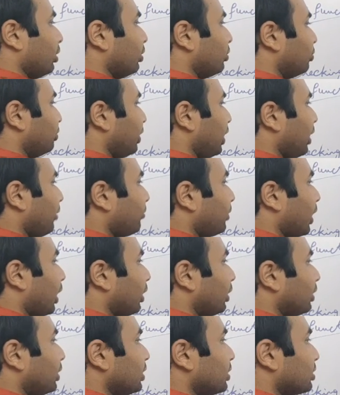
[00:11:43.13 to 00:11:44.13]
we have
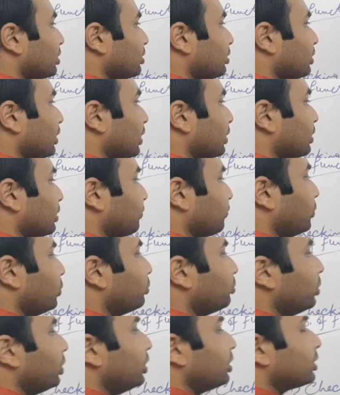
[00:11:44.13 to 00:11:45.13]
done this just
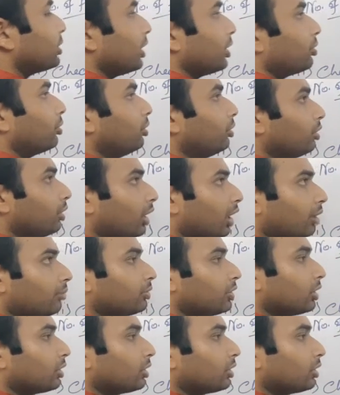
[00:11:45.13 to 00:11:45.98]
few minutes ago. I am